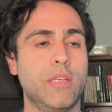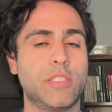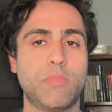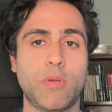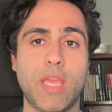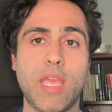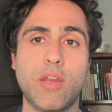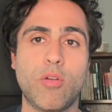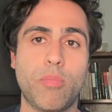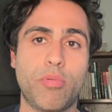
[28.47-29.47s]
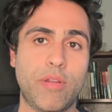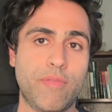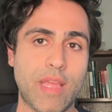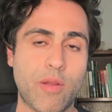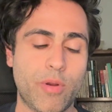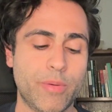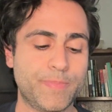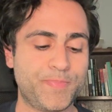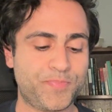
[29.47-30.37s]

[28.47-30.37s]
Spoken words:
a Spokane or a pretty flower.